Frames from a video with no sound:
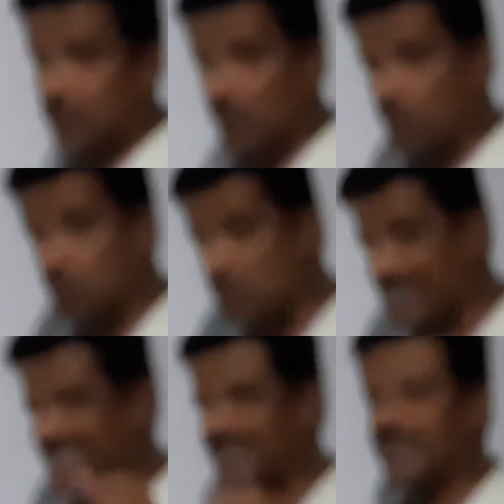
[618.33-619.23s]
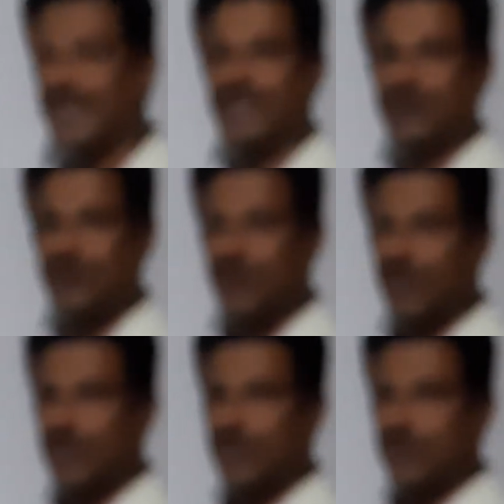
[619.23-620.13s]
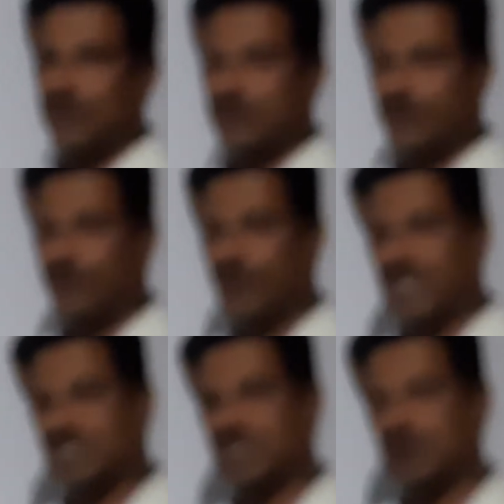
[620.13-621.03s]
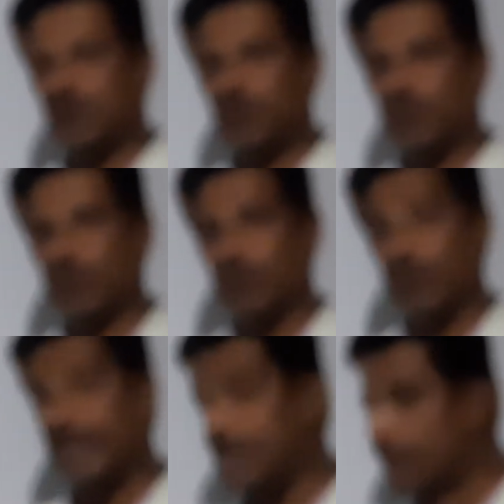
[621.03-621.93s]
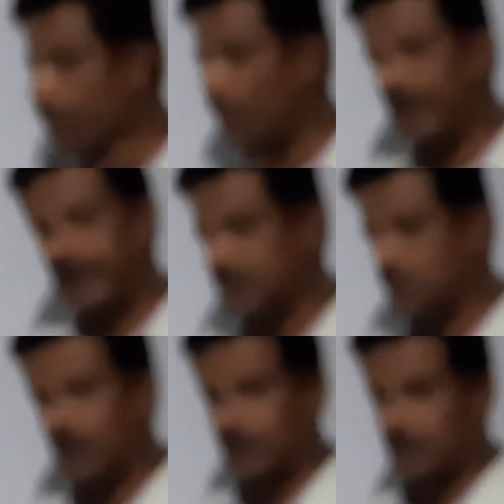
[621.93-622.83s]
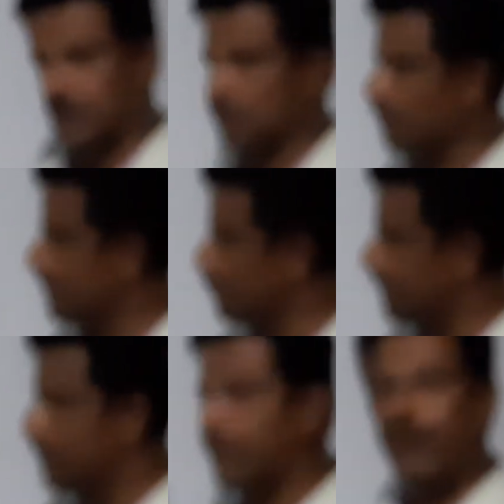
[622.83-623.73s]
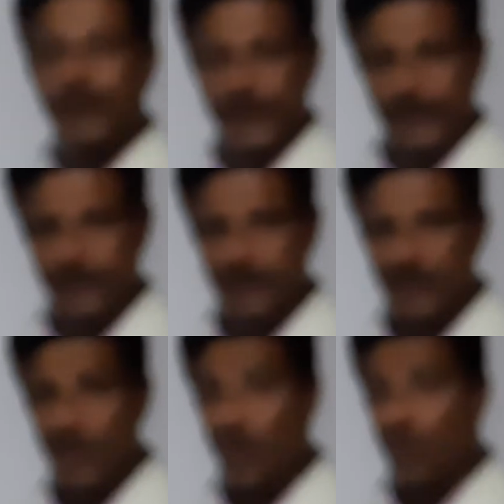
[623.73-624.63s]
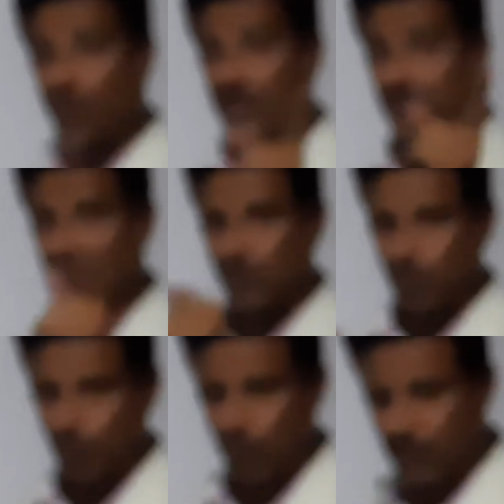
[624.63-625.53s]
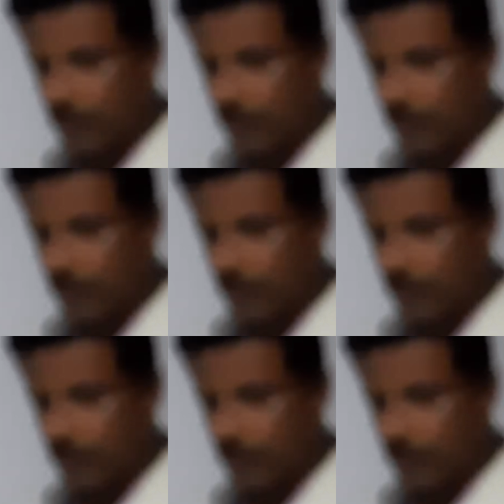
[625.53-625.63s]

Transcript: some rules is there. So first, very important, this one is very important. First rule,